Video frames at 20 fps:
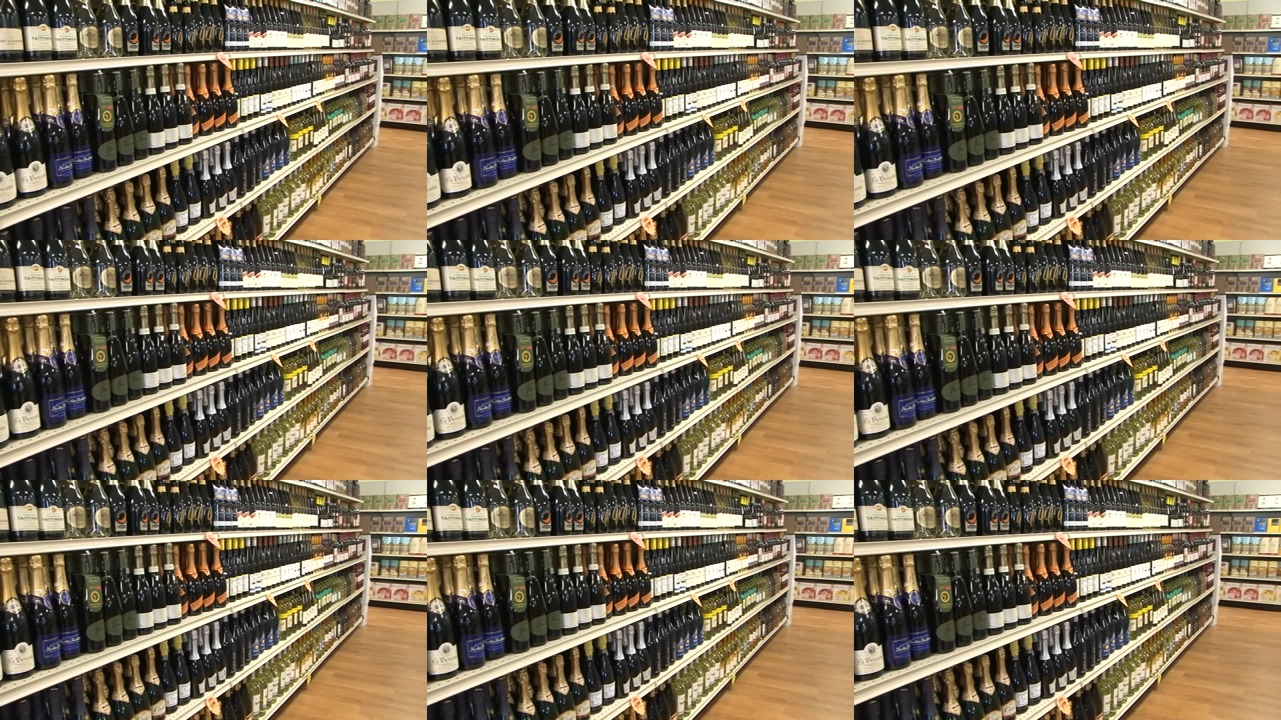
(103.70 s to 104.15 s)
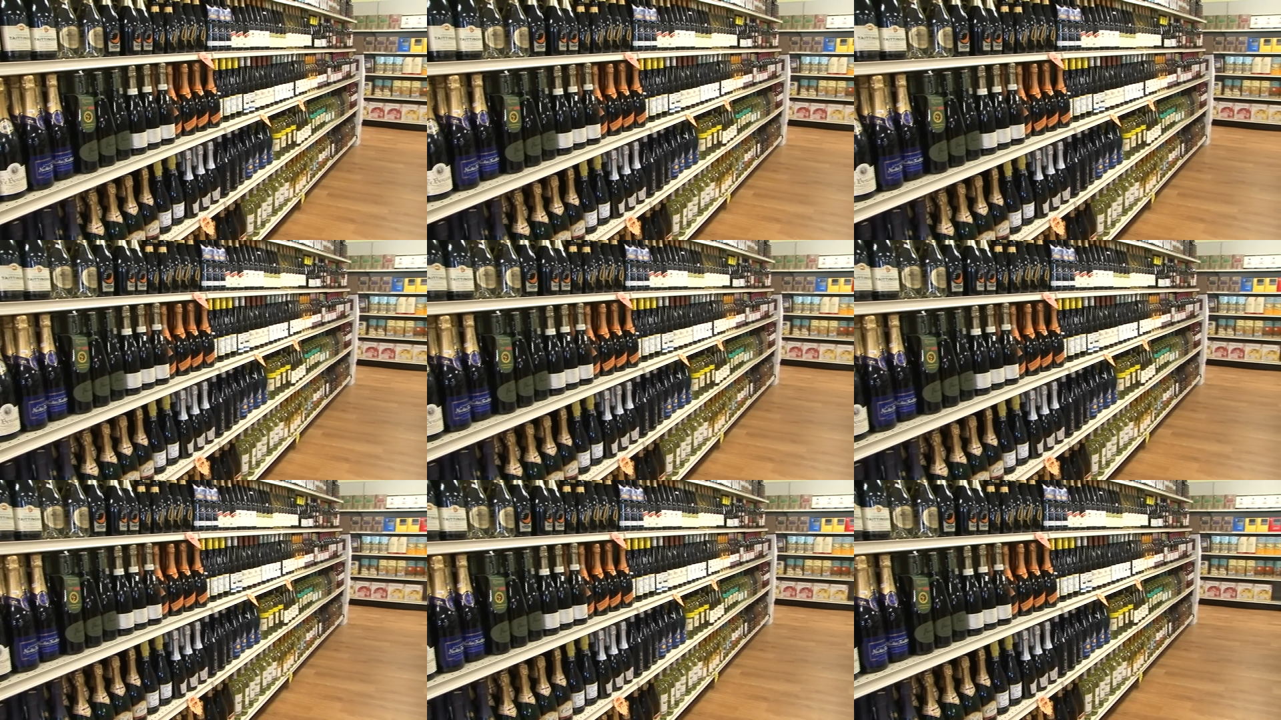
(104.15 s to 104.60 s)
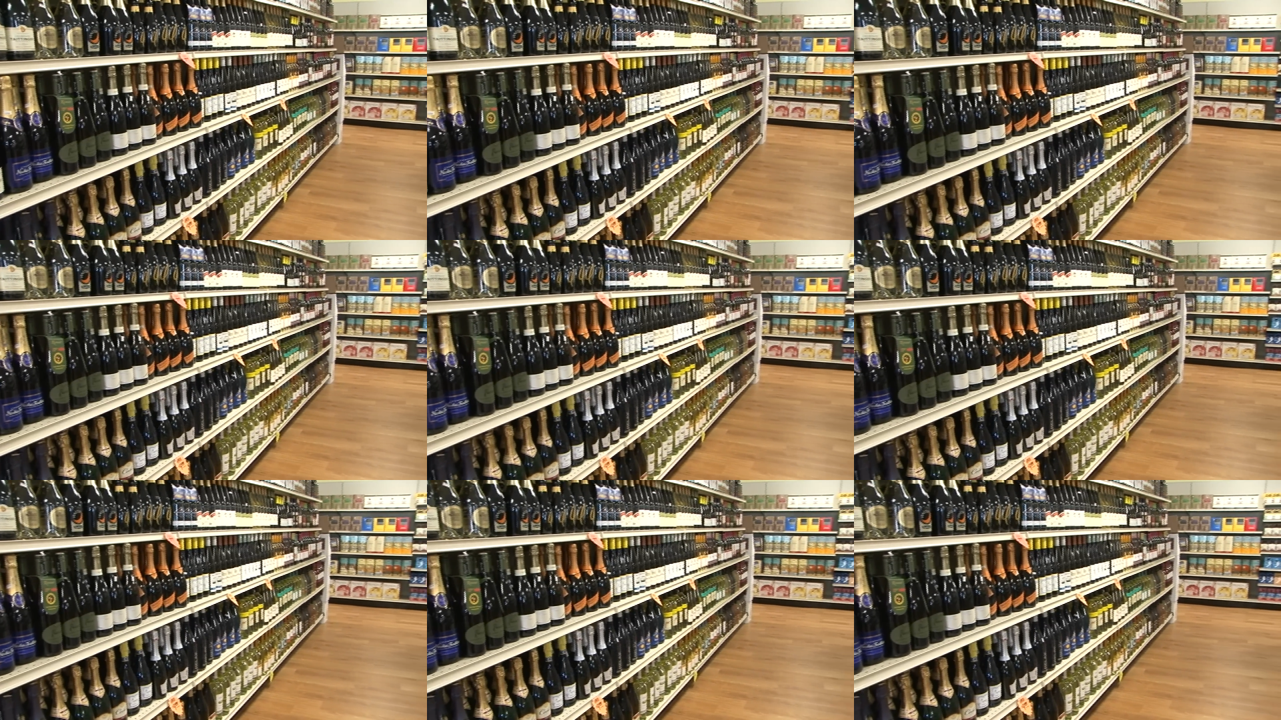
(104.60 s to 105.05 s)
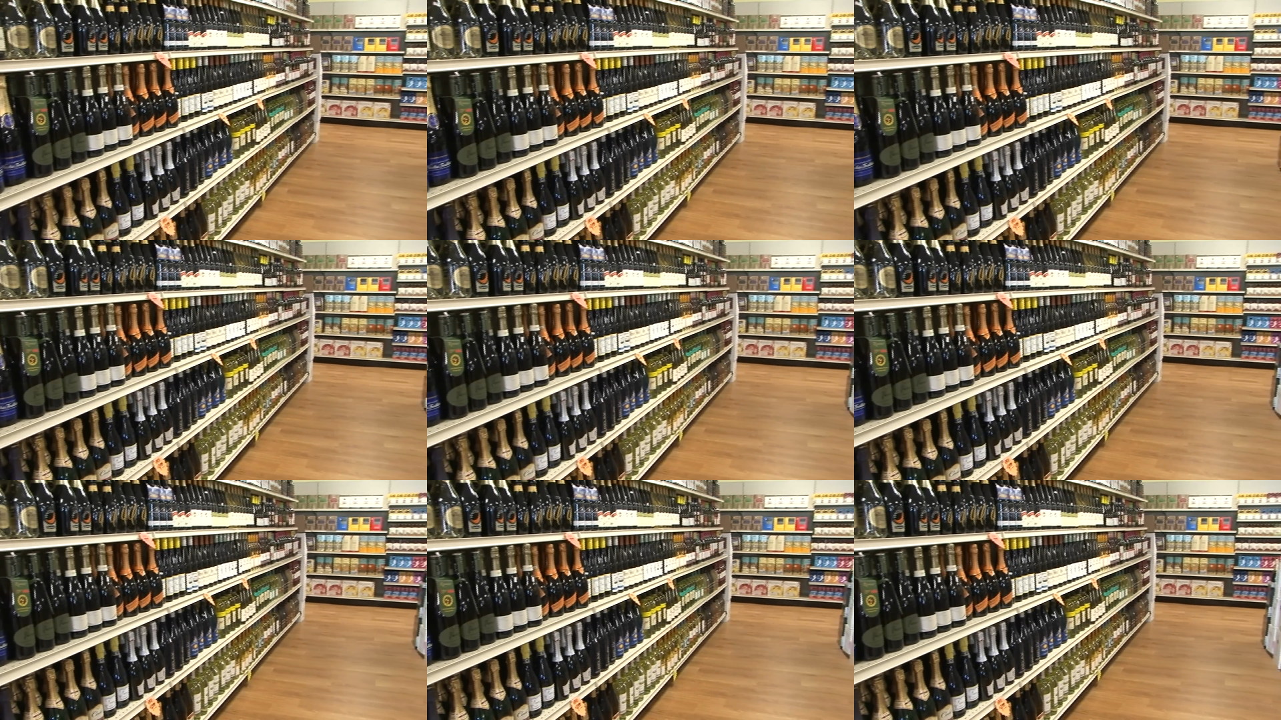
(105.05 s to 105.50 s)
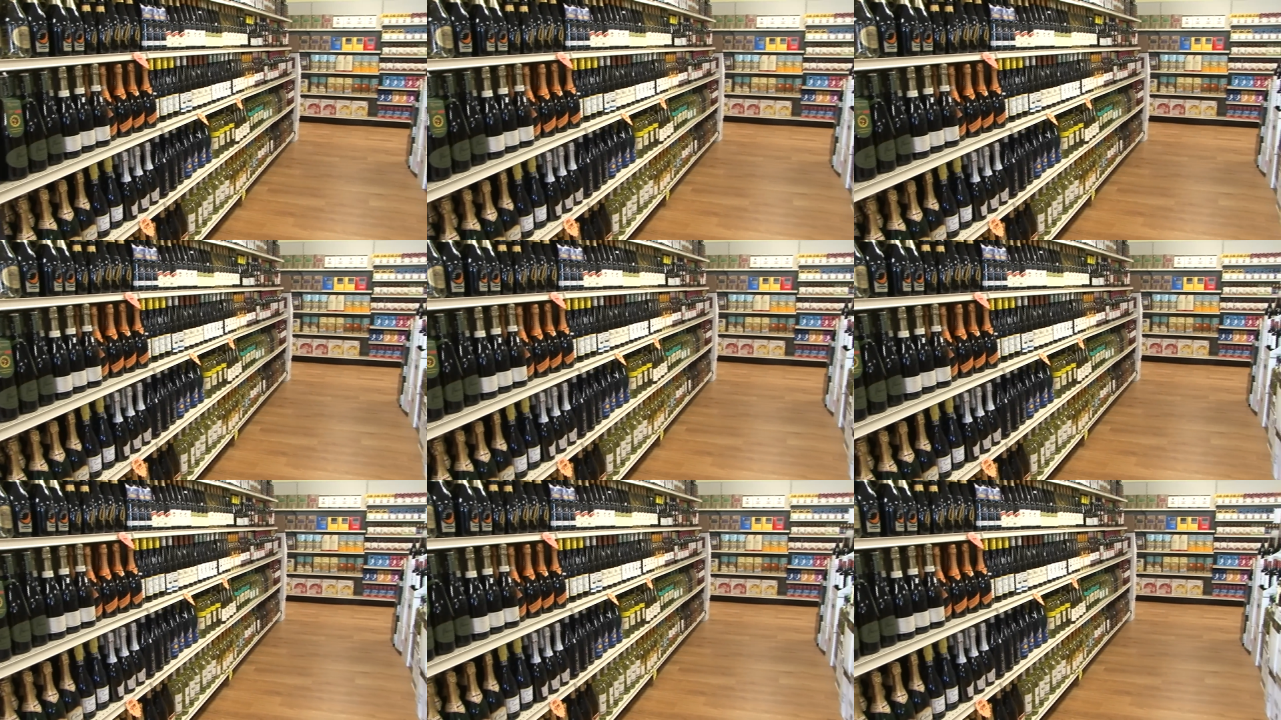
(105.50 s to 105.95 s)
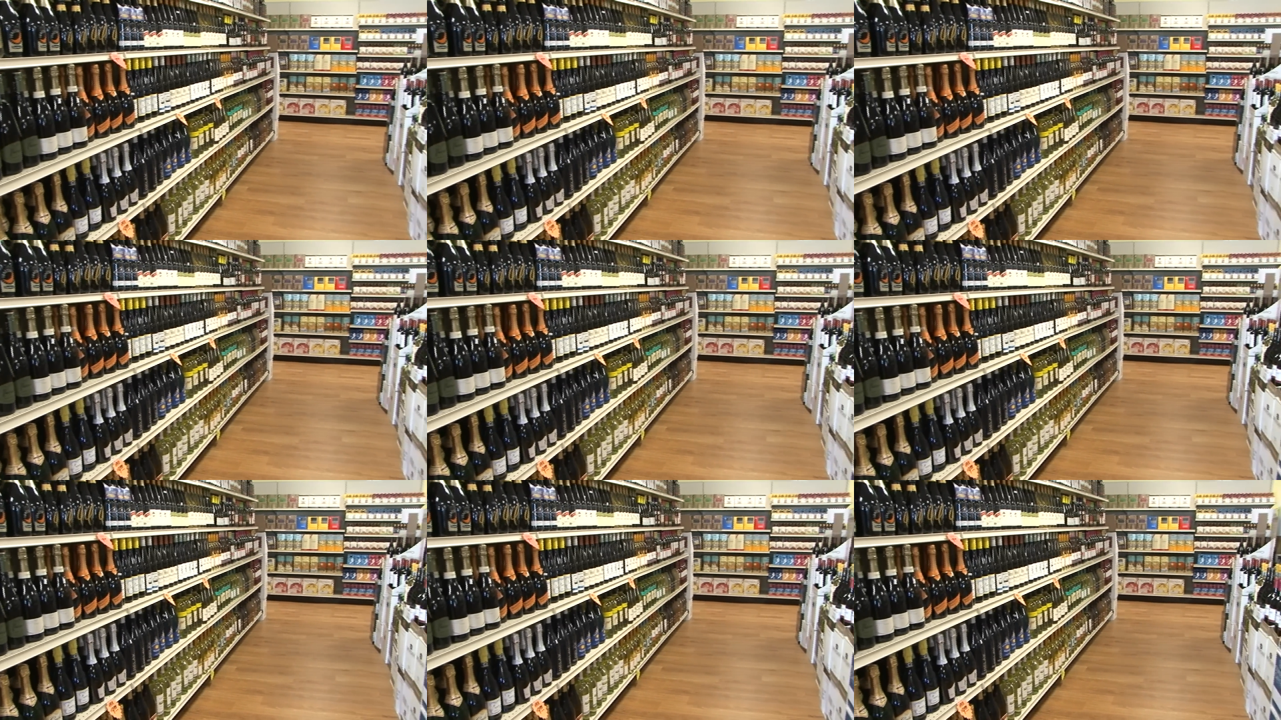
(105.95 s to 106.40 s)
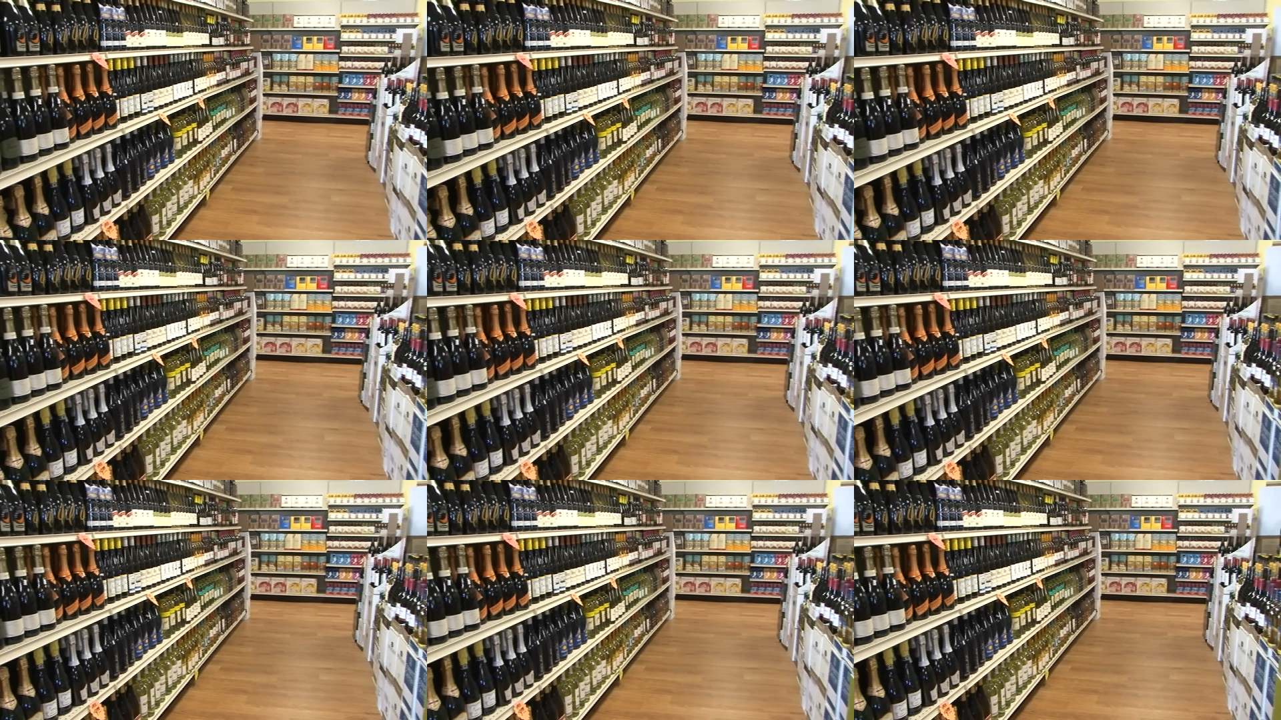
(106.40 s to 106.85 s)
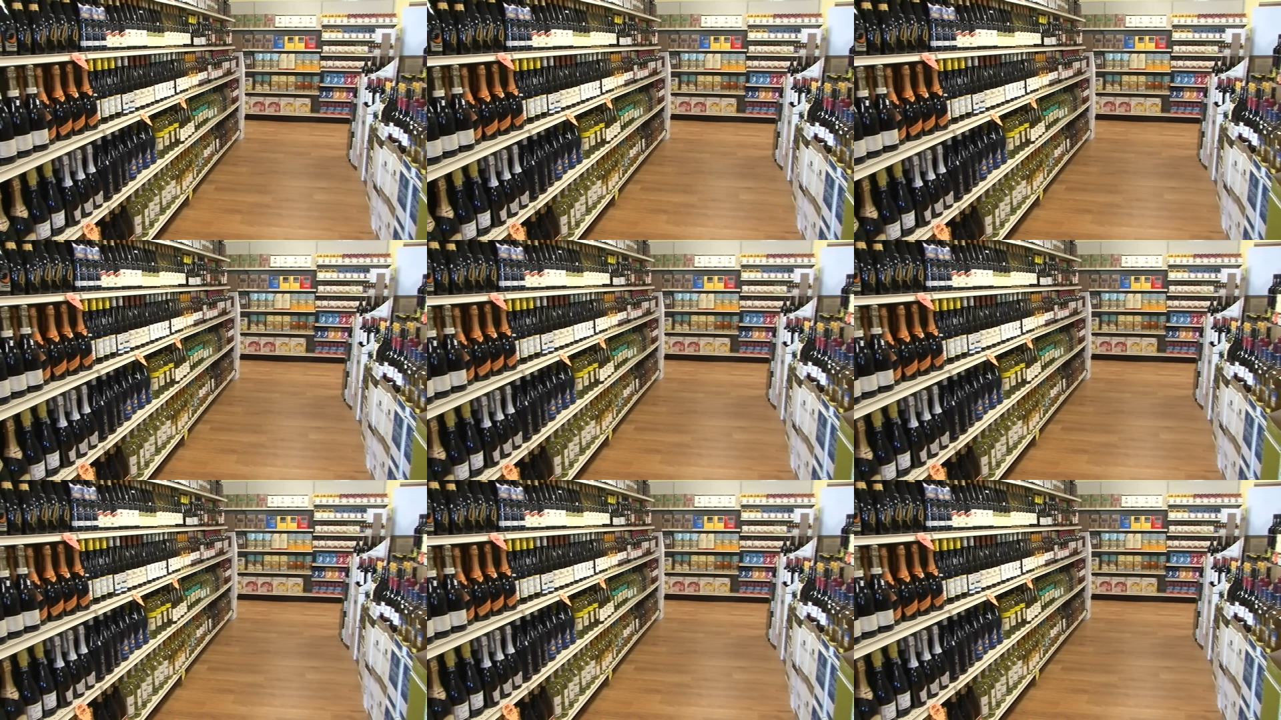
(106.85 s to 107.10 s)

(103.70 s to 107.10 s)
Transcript: [unreadable: no face in view]